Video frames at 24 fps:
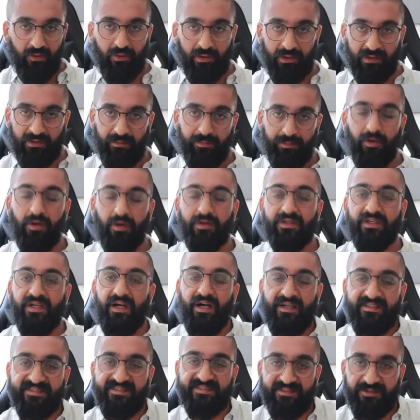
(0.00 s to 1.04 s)
the
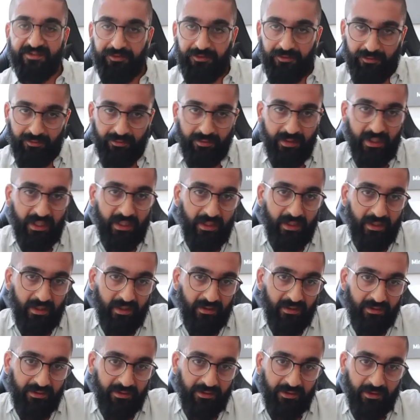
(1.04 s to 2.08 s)
podcast, you
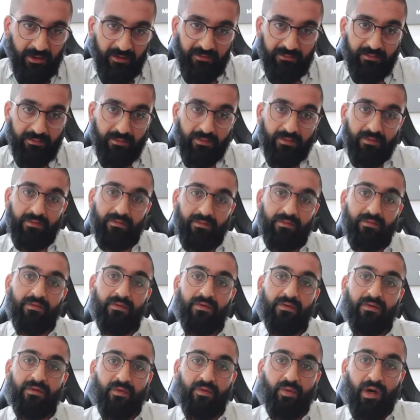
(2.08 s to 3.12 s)
know,
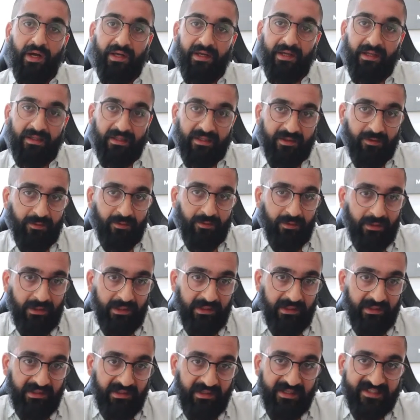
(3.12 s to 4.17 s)
quite eloquently
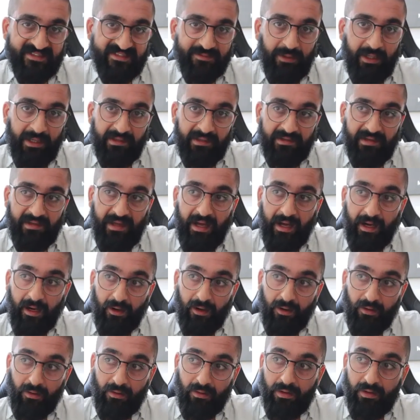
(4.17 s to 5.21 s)
explained
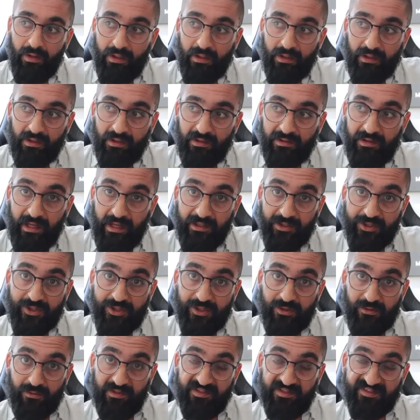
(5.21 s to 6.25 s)
how nature
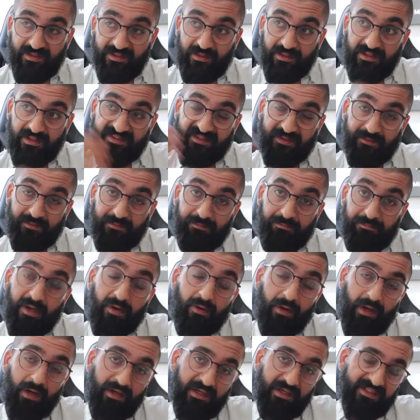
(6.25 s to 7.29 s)
is a mirror,
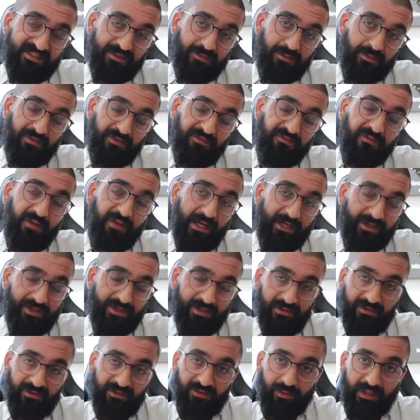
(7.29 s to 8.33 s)
is a reflection
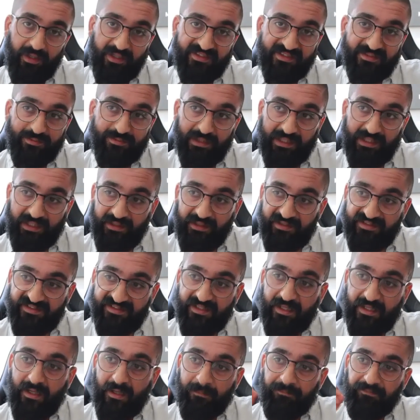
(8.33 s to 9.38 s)
to us, because
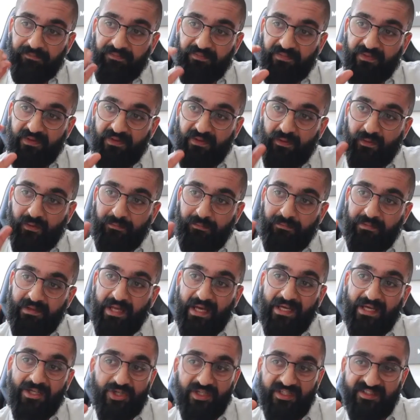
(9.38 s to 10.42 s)

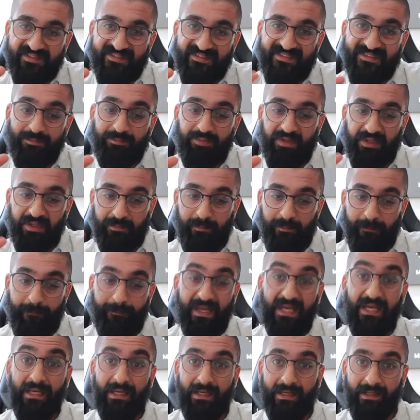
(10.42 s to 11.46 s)
nature is simply
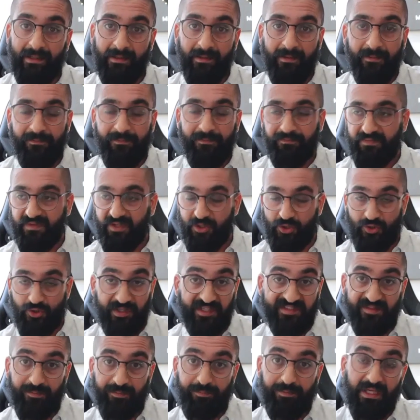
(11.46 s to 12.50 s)
being. The trees are
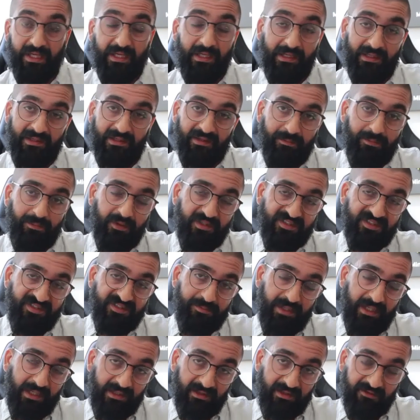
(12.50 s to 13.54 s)
being, the birds are being,
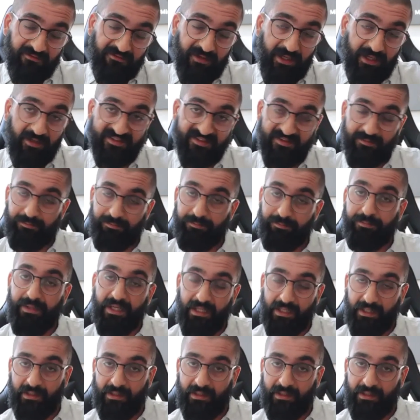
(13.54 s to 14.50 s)
the flowers are being.